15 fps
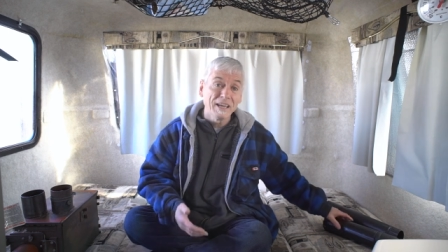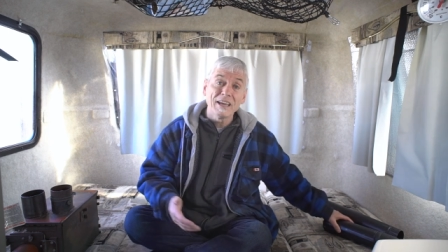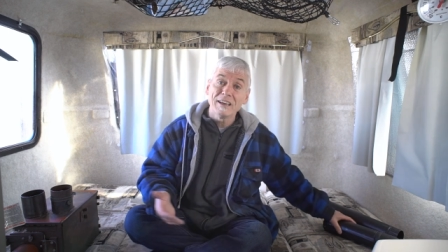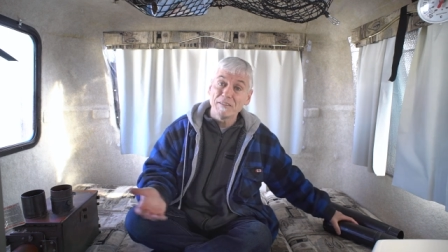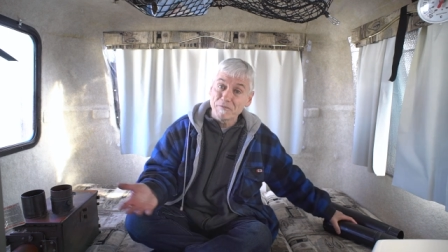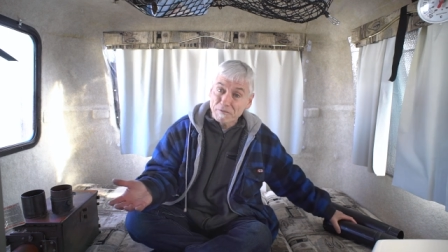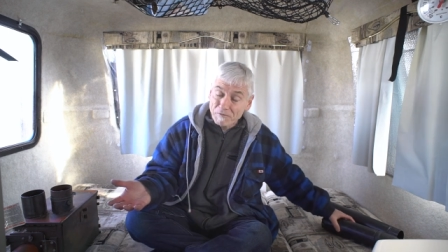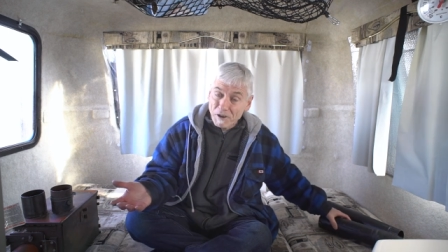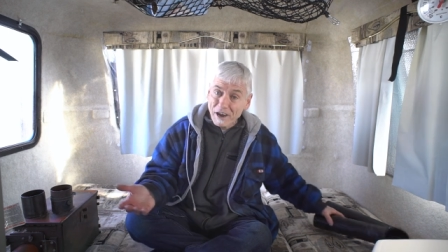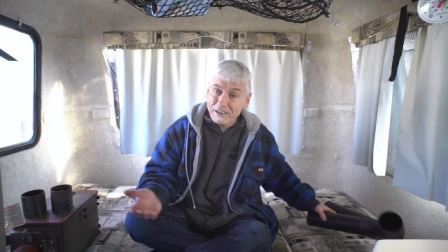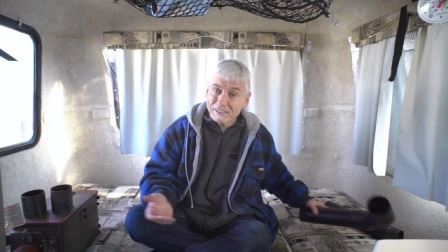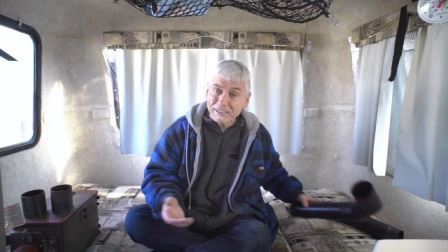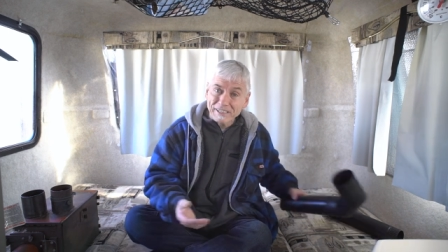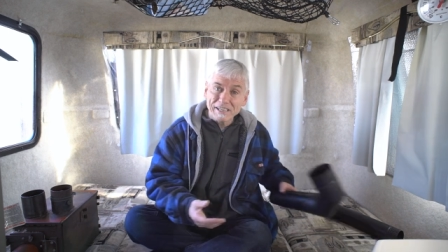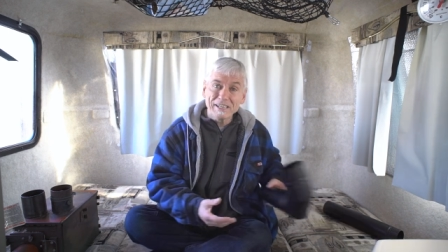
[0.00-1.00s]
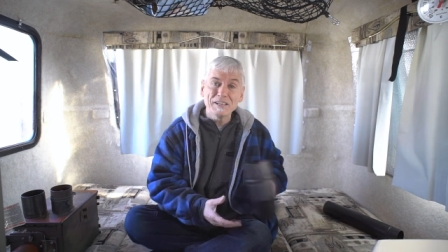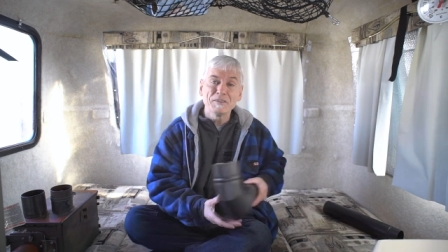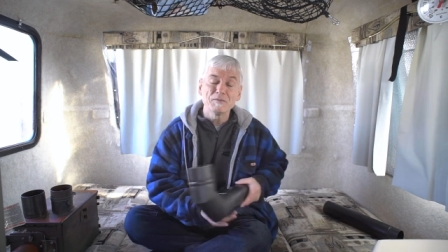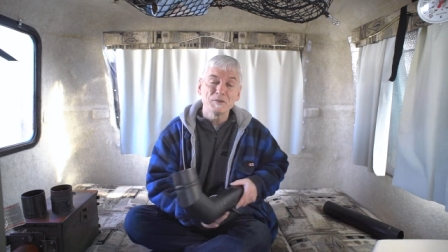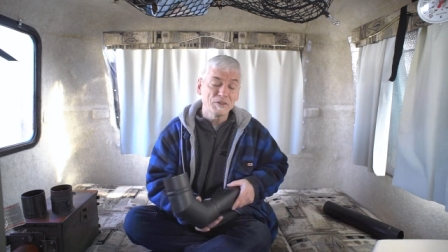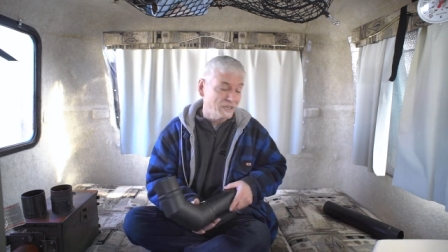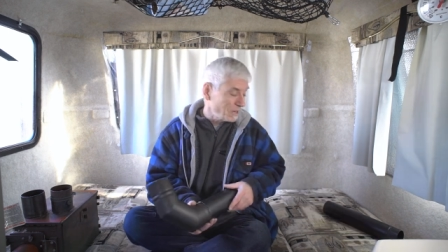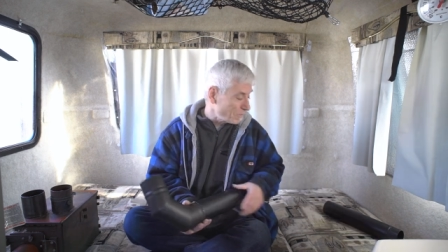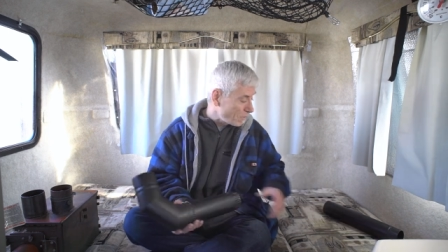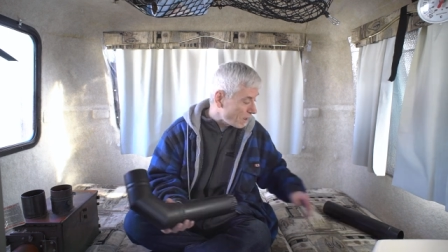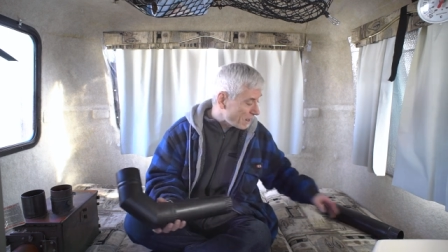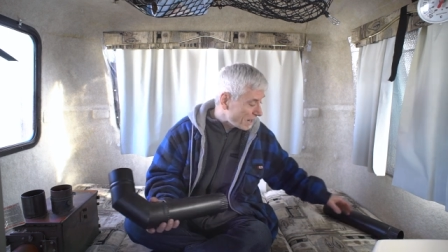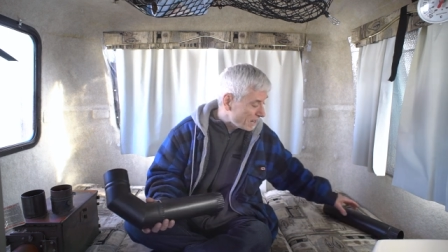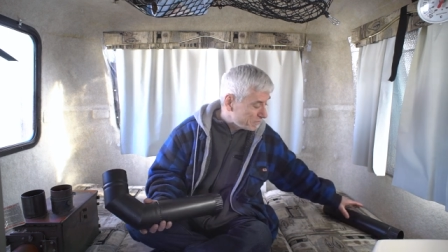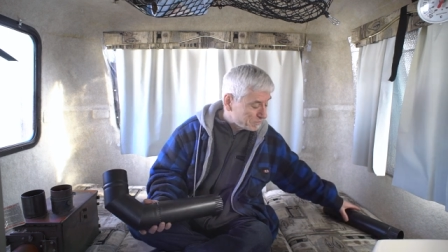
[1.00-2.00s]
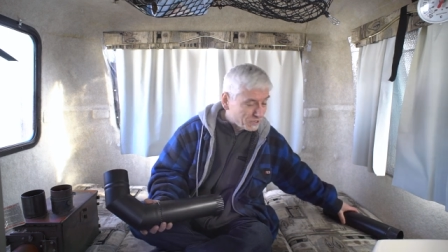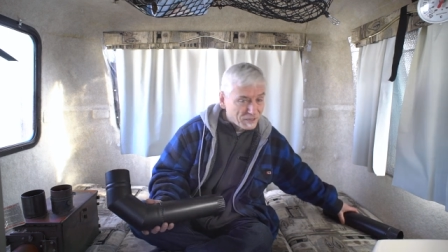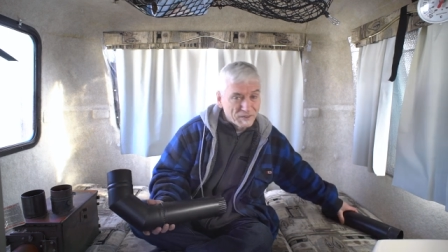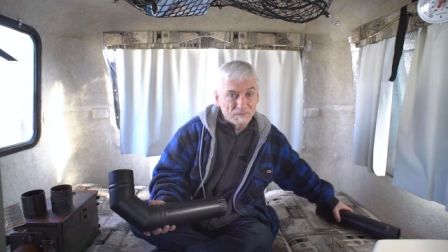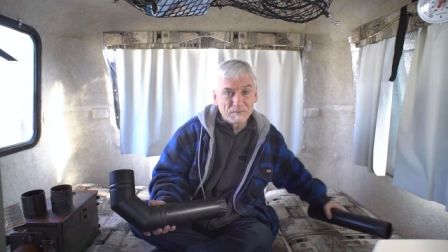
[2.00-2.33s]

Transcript: And finally, when they arrived,